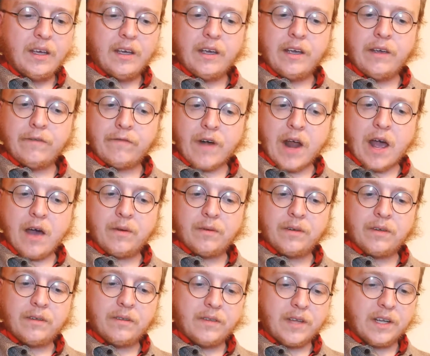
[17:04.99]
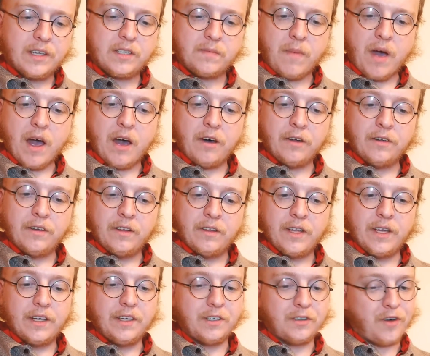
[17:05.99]
He frowned, then smiled,
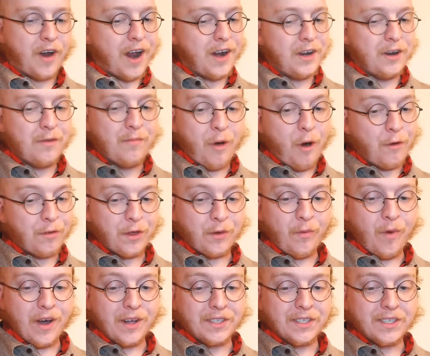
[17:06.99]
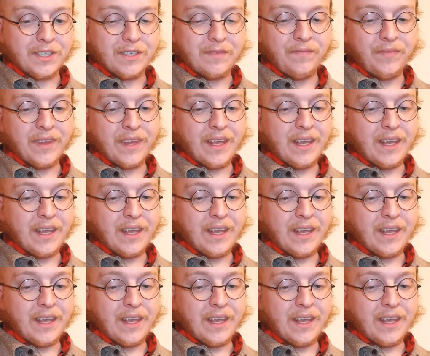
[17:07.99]
then tried to do both at once.